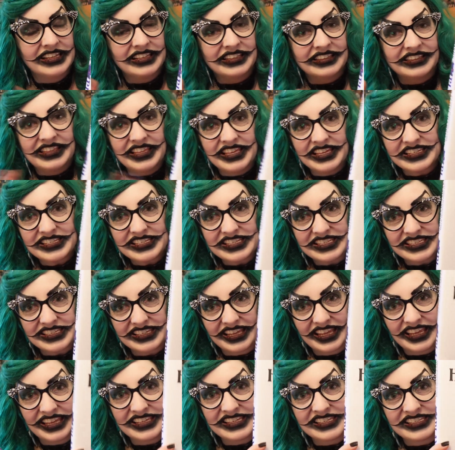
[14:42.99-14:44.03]
This
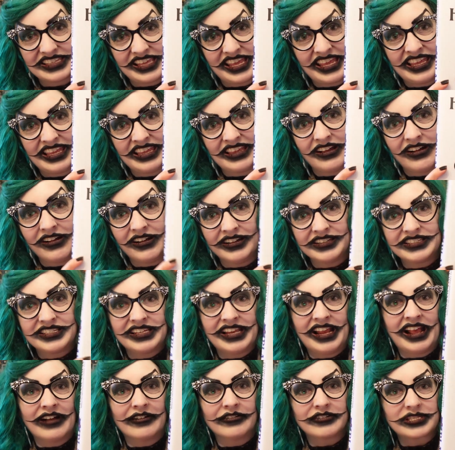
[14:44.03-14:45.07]
is a haunted
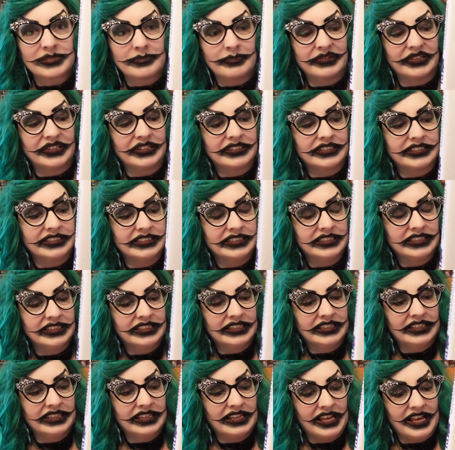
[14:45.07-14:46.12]
house book,
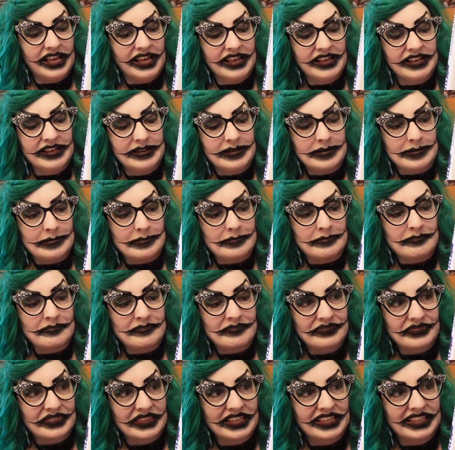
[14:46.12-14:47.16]
and
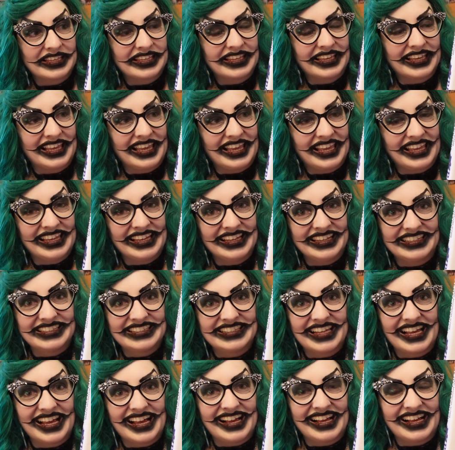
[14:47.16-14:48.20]

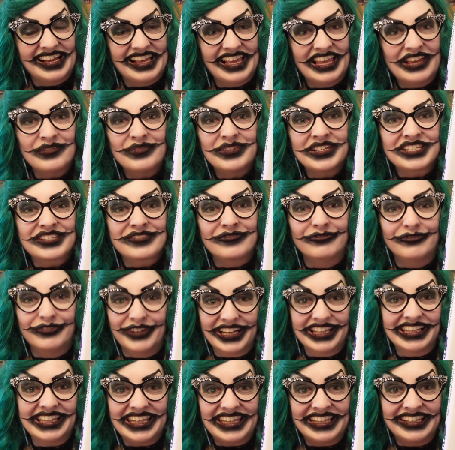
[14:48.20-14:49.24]
it was
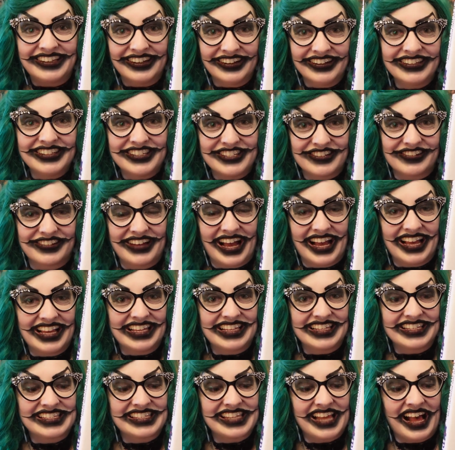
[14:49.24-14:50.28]
really good, you
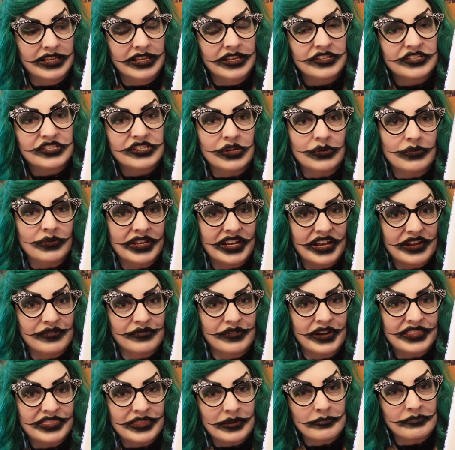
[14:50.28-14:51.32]
guys. So when I
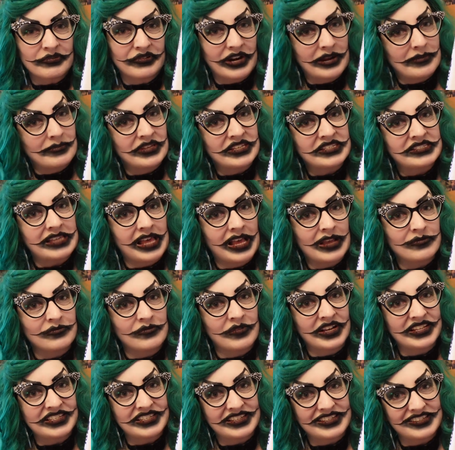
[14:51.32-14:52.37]
read the premise, I
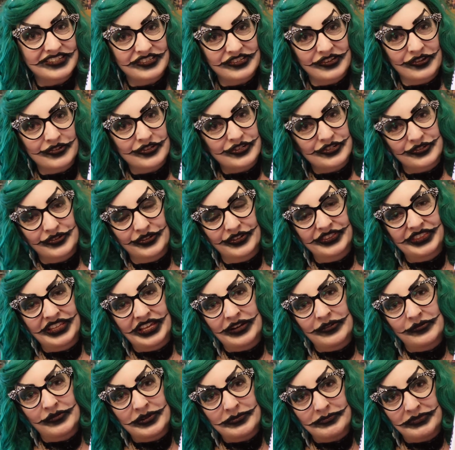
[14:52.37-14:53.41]
wasn't so sure that
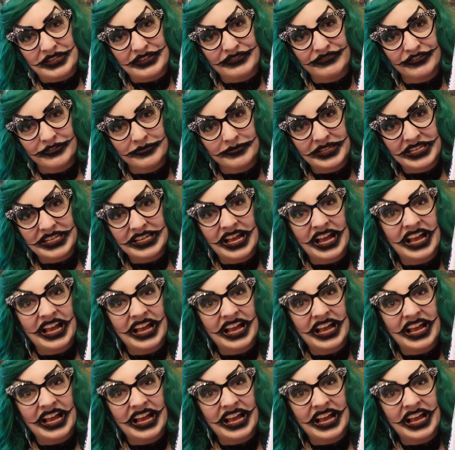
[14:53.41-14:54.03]
it would be for me.